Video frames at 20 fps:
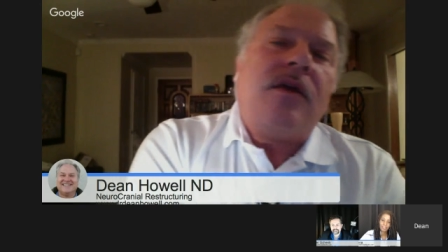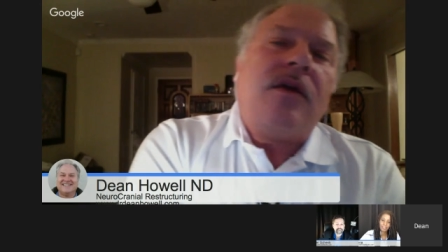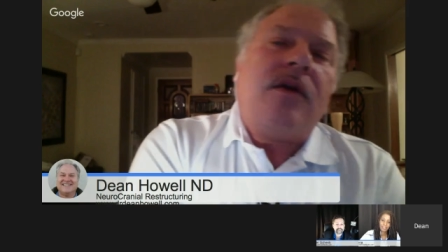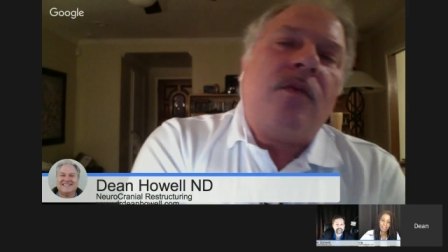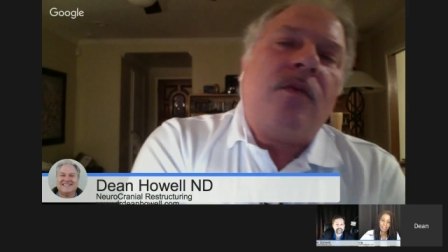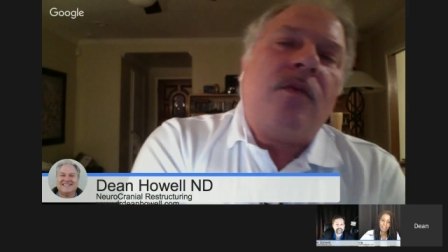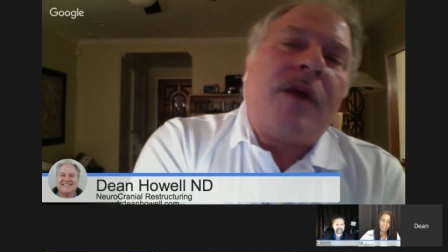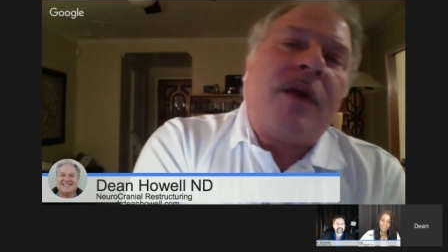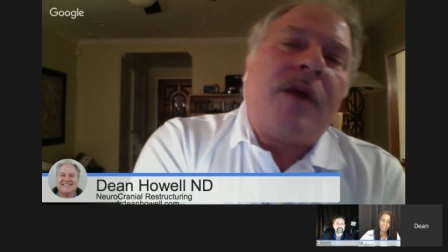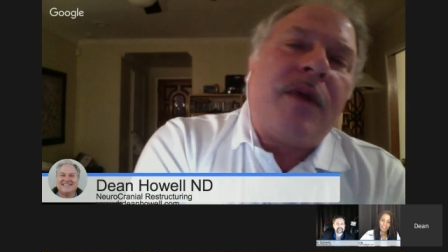
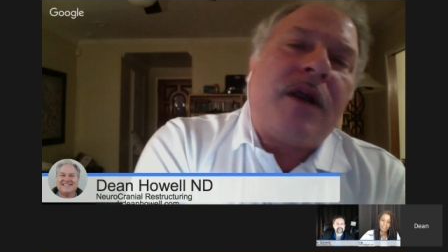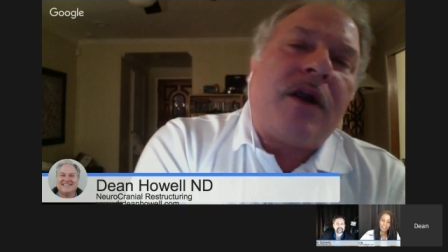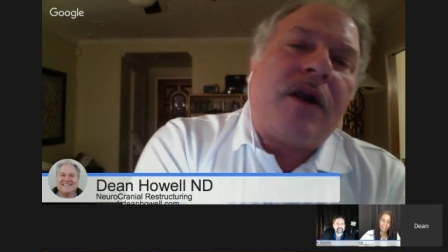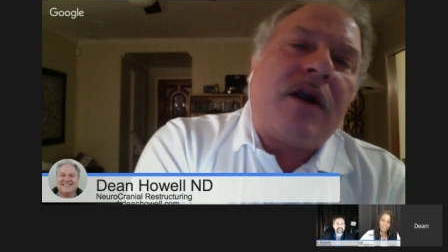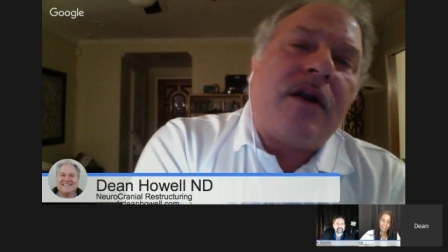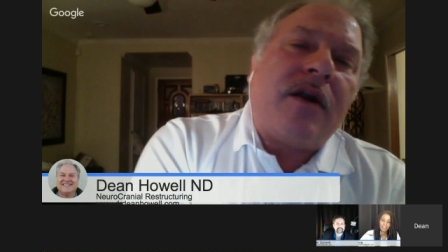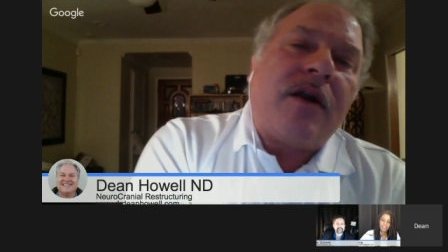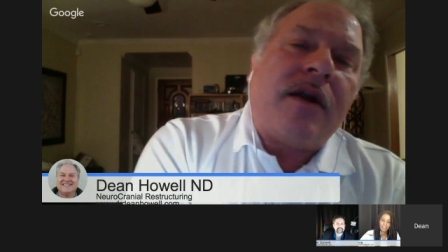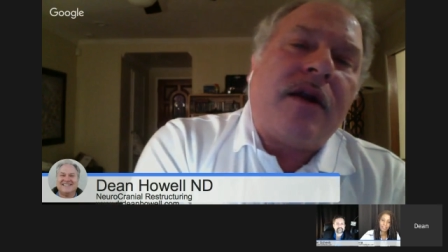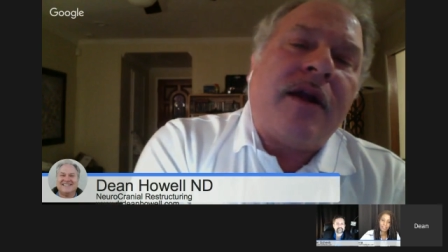When
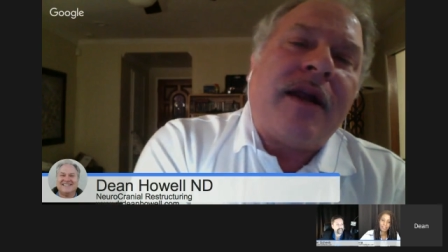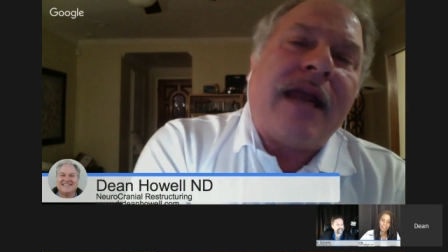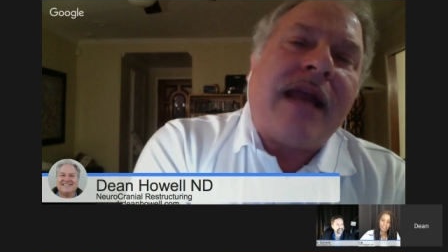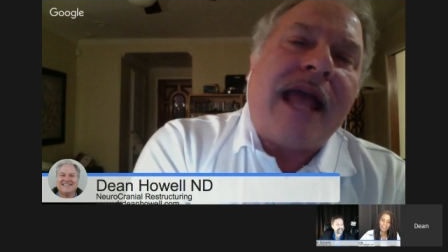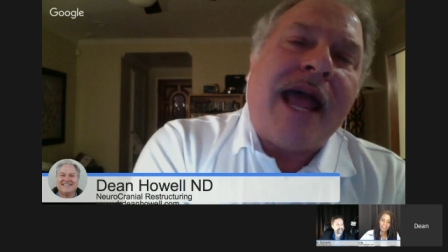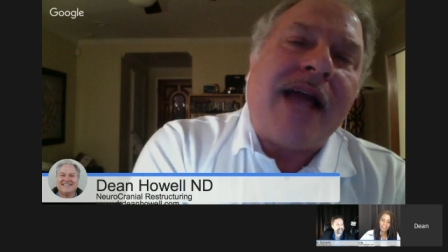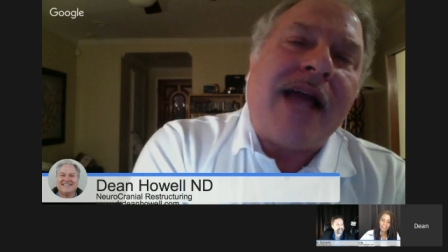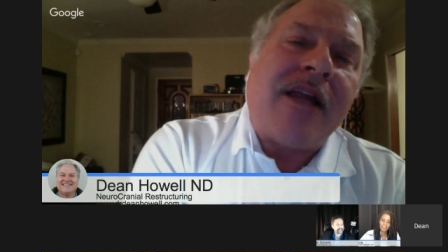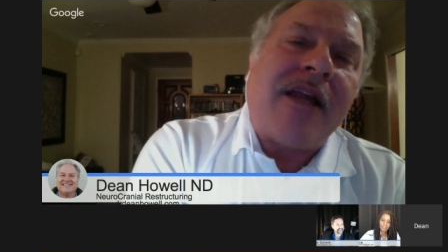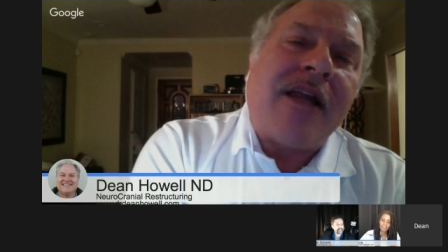we're an
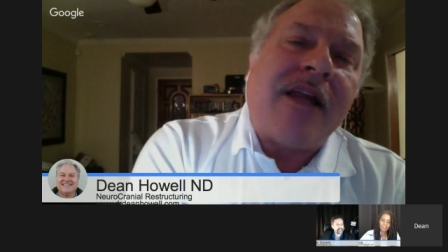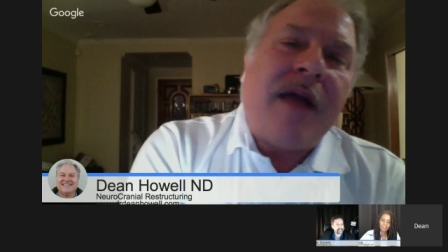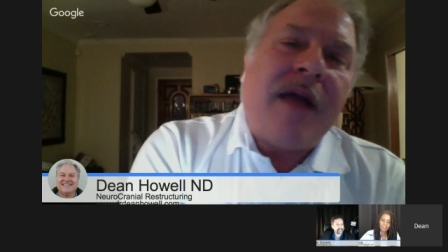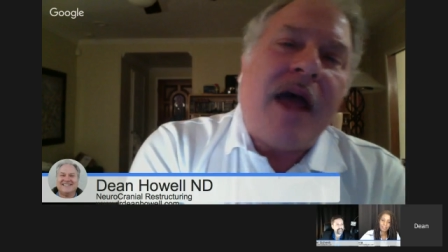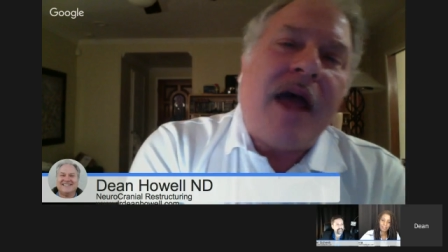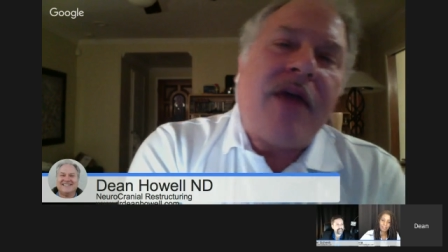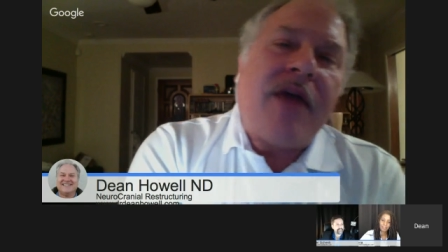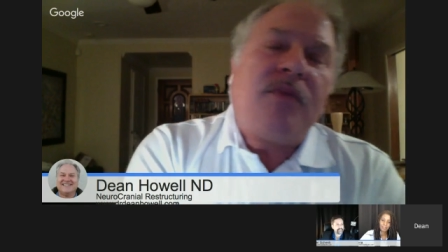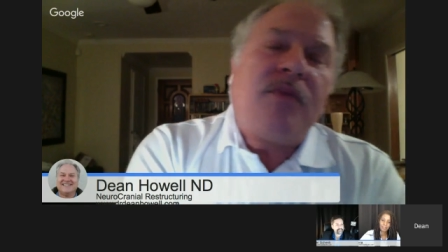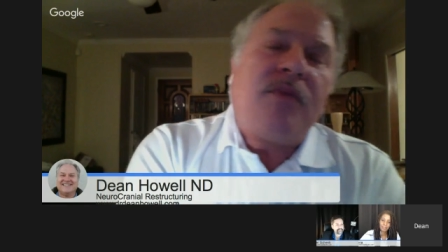
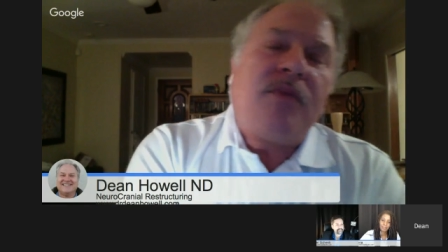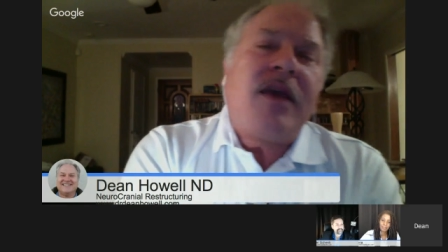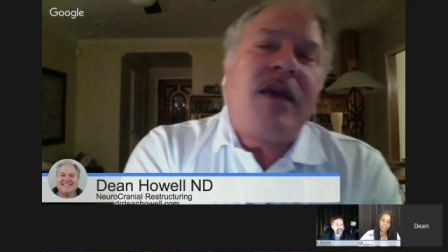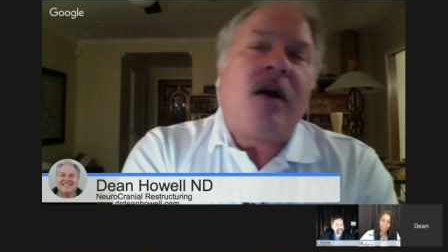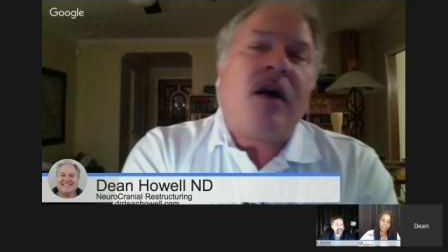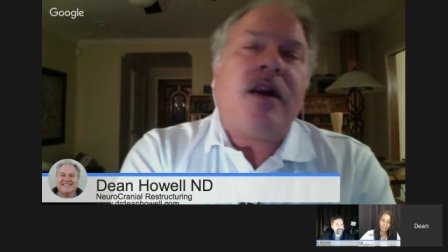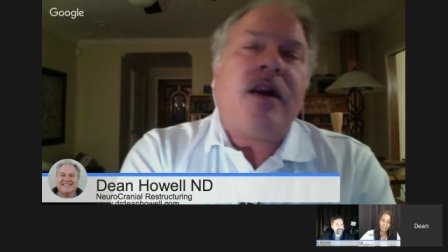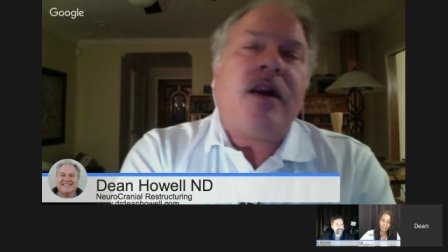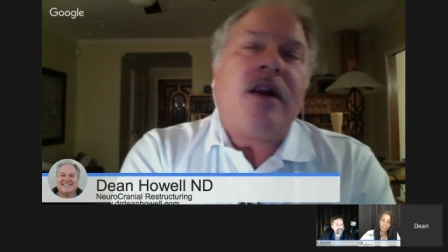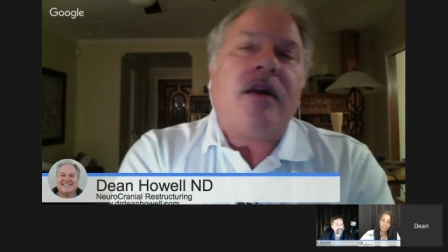allopath, we
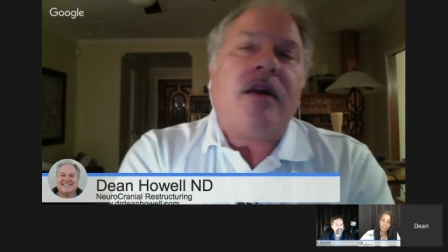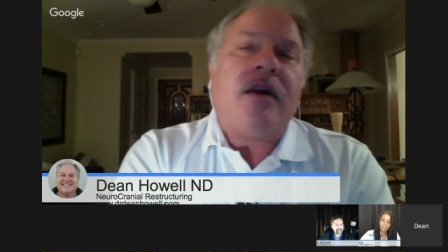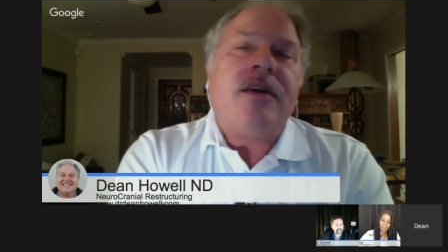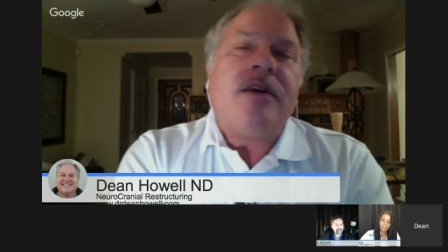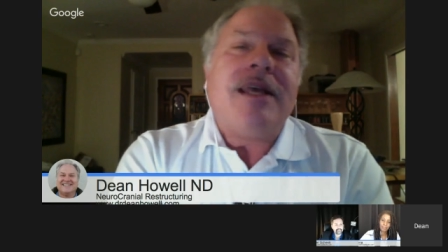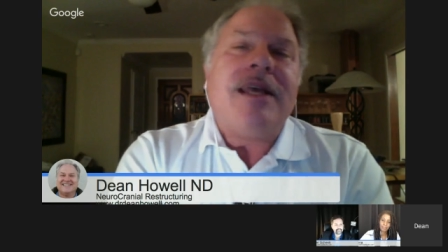are